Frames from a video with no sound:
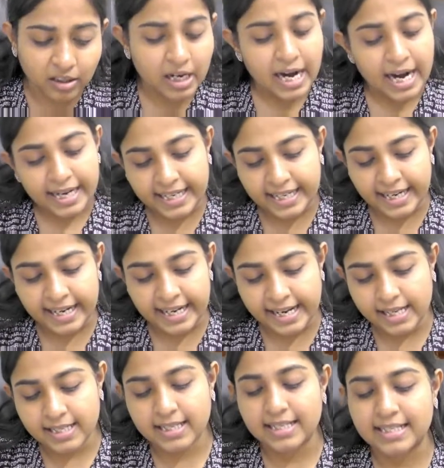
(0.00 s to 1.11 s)
TDS.
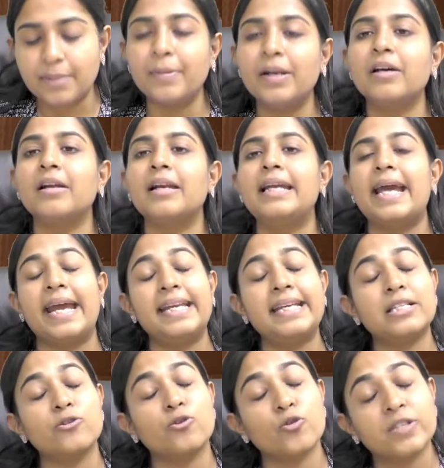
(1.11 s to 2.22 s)
Similarly, any
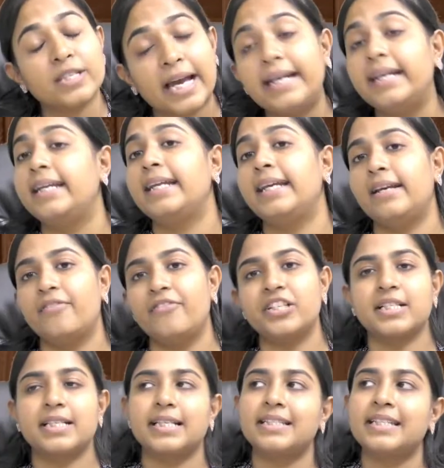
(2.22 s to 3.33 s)
society which is
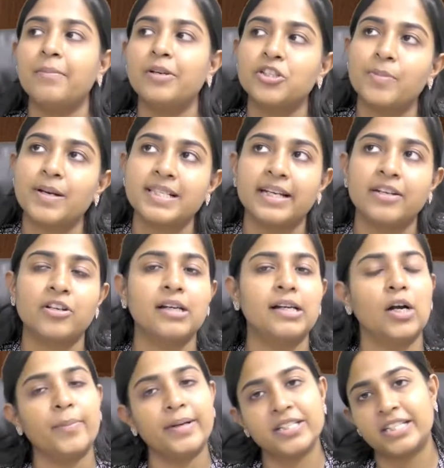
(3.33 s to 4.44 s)
established by central government,
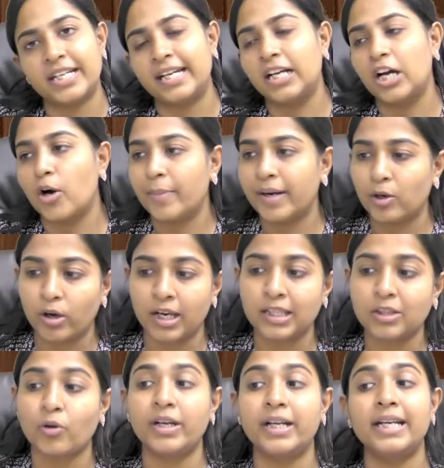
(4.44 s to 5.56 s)
state government, local
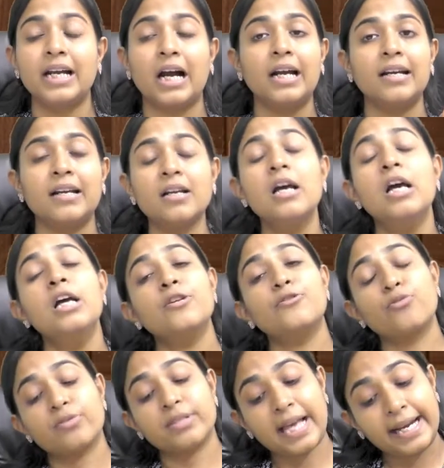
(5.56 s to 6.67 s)
authority under
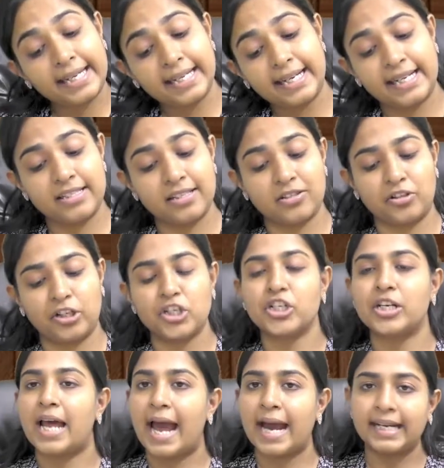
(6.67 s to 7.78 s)
Society Registration
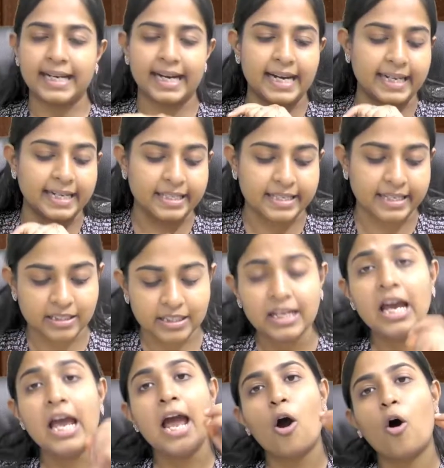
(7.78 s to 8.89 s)
Act 1860,
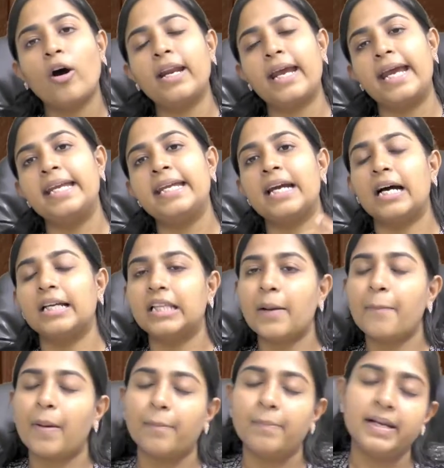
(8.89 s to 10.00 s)
or any other
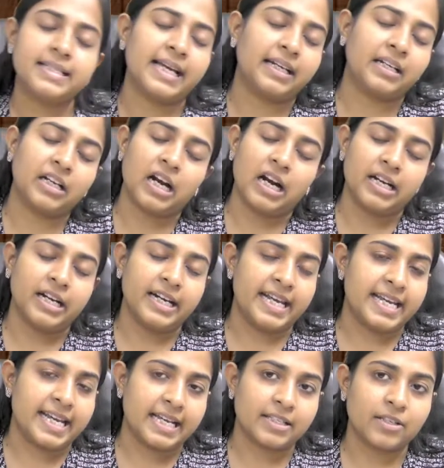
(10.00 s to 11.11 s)
public sector
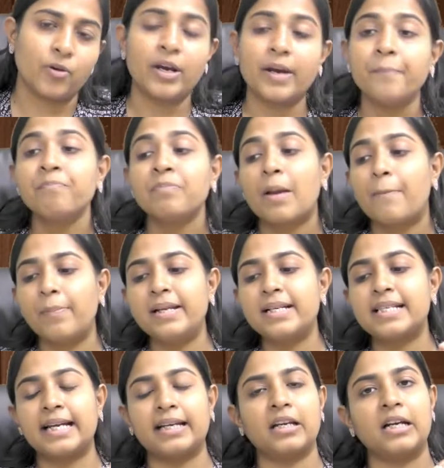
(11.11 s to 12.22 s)
undertakings. Okay, public
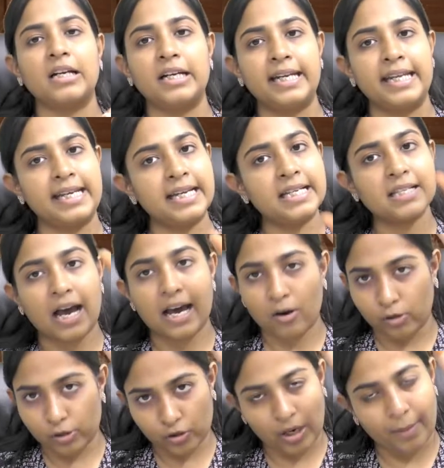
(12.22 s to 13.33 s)
sector undertakings are also
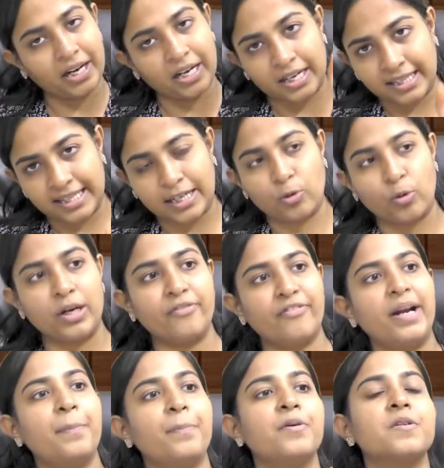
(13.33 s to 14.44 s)
coming under that notified
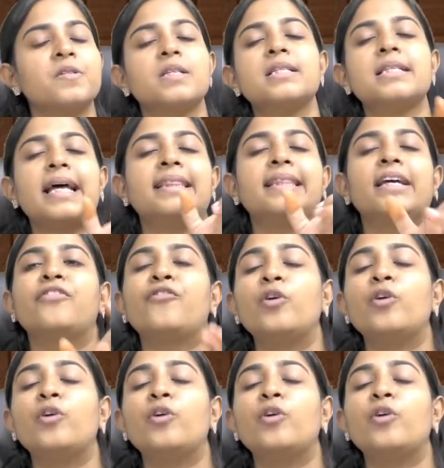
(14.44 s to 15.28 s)
persons, and therefore,